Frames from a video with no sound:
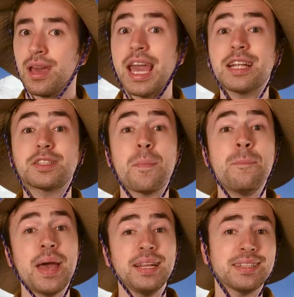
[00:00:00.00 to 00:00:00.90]
And
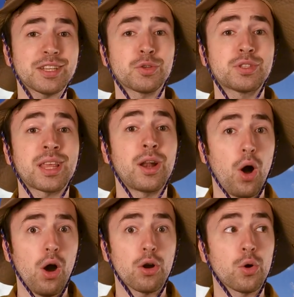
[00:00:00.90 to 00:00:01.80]
many deserts that
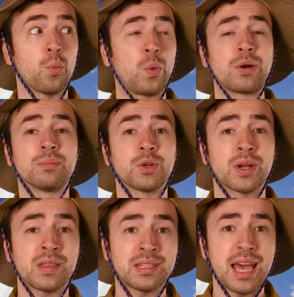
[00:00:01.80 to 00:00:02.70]
are warm
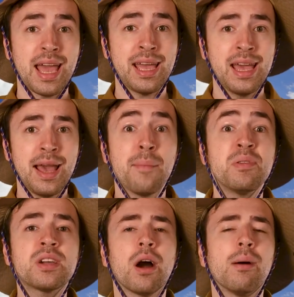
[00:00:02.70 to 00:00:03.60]
during the day
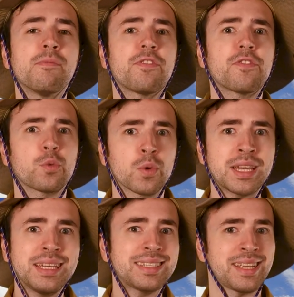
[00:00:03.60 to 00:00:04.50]
become
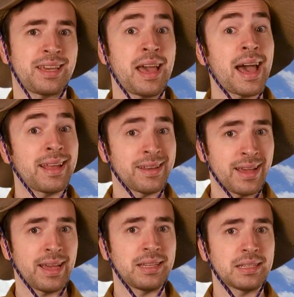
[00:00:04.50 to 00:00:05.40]
freezing at
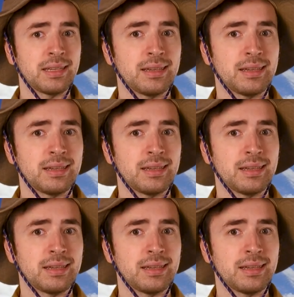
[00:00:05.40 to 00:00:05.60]
night.